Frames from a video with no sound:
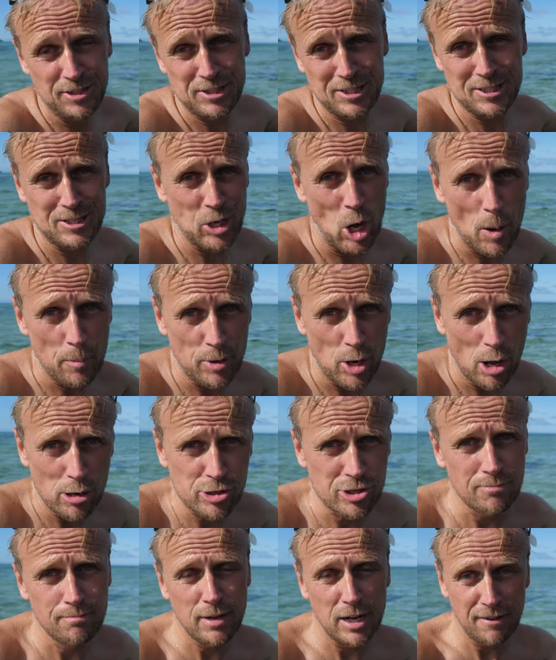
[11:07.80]
this is an open
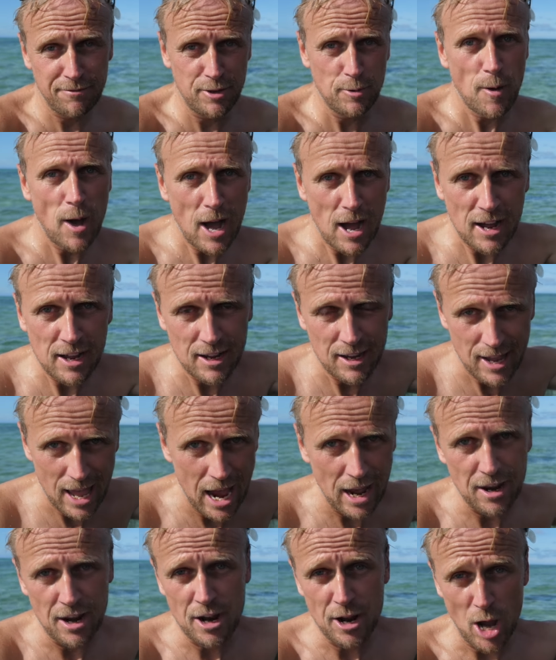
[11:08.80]
ocean, but if you are
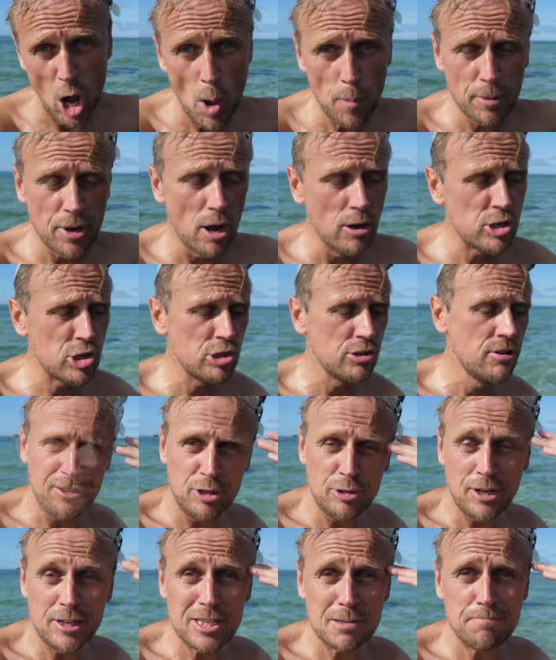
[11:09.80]
out open ocean,
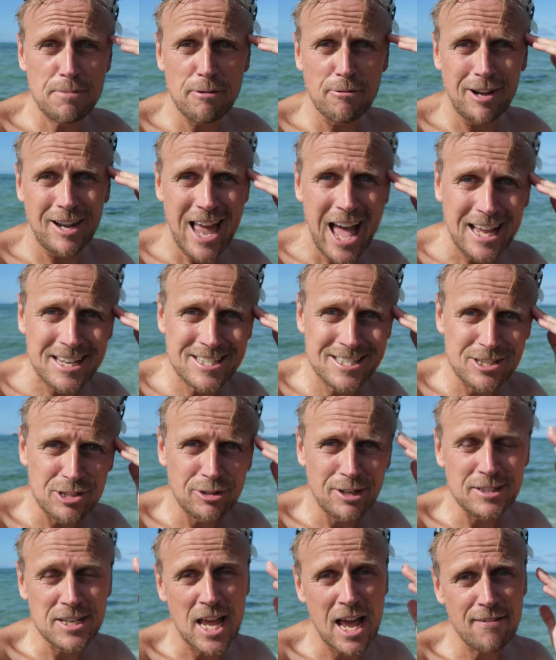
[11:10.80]
you need to be relaxed.
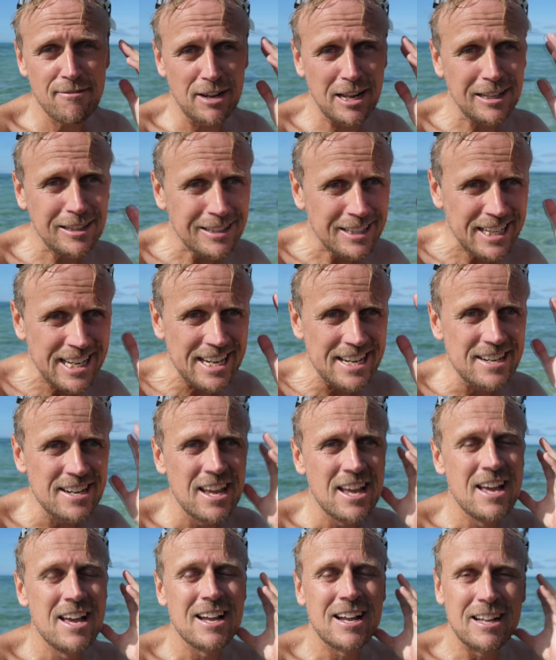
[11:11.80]
You need to have a clean,
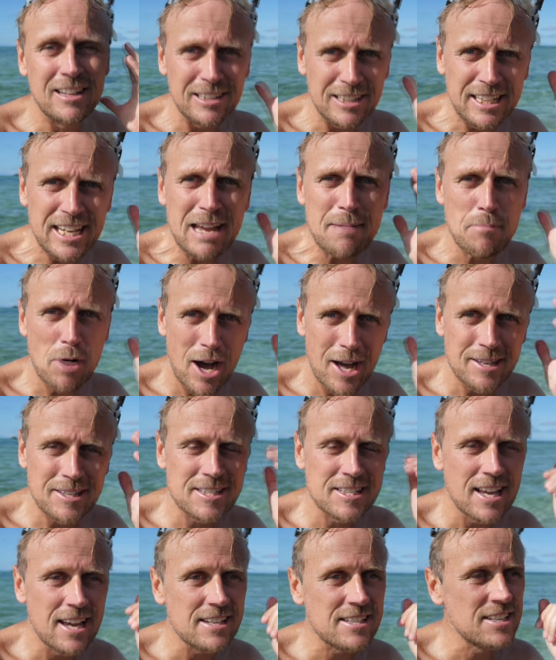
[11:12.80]
clear
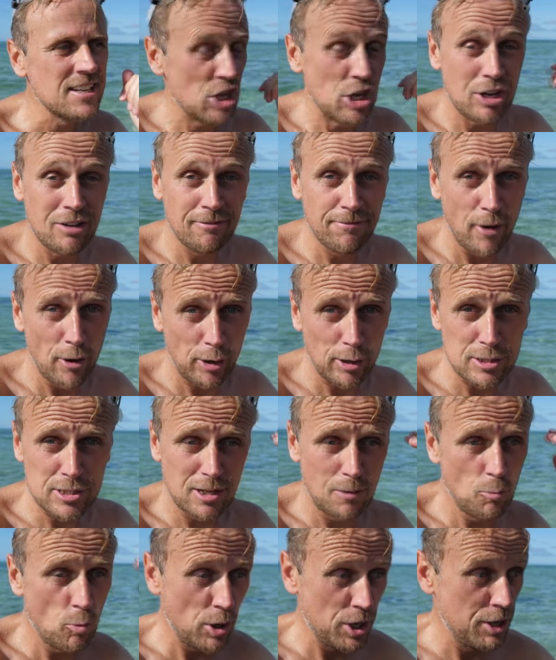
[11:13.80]
mindset so you can
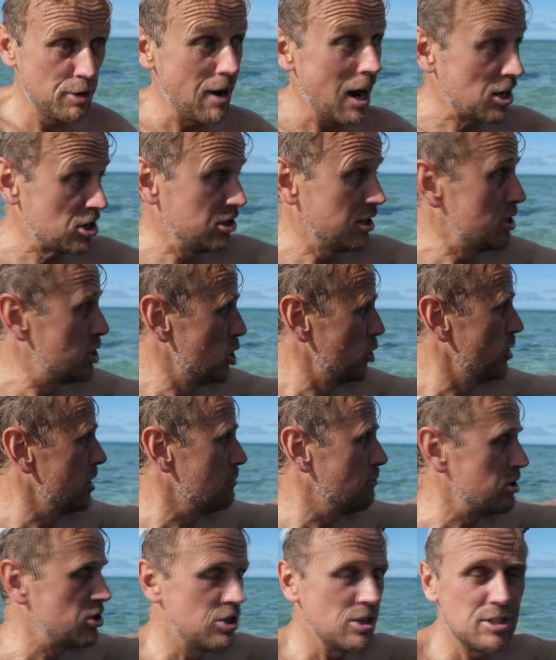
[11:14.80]
focus on what you're actually
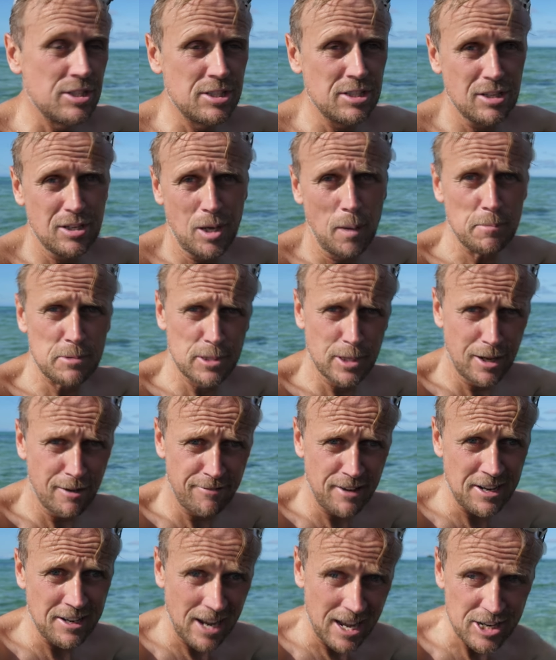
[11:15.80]
doing, which is
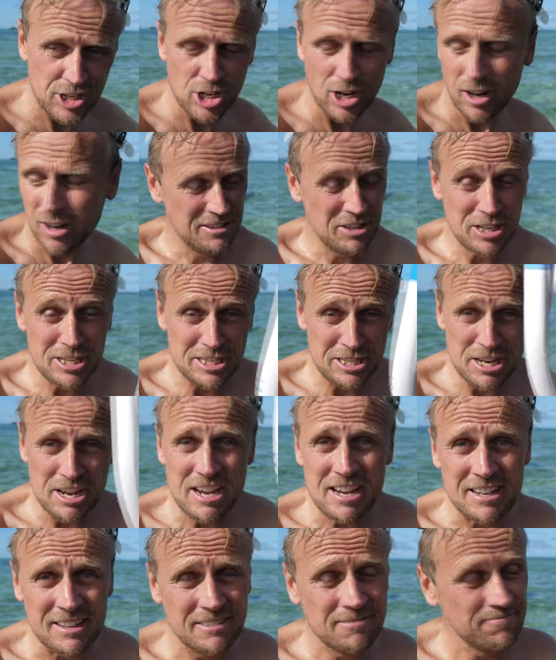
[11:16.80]
observing nature. This
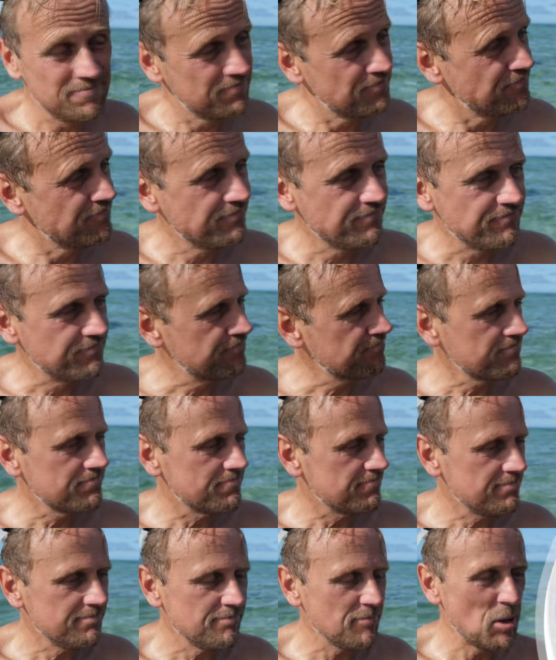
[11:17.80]
thing,
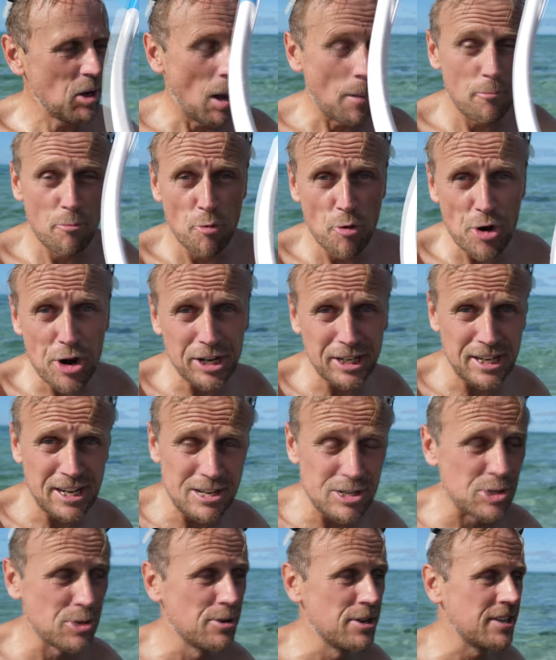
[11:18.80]
I'm really
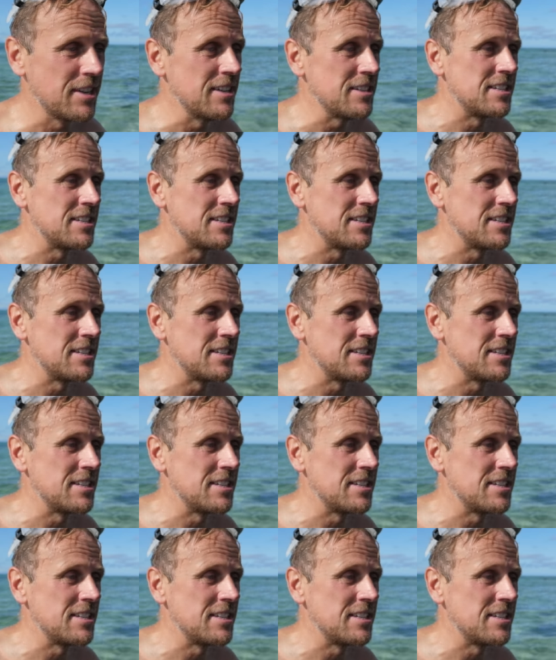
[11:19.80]
enjoying